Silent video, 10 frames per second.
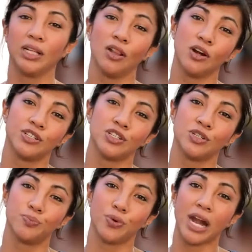
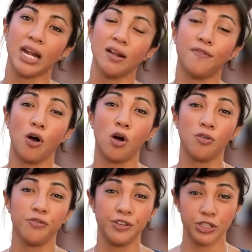largest brain of all
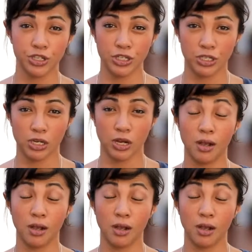fishes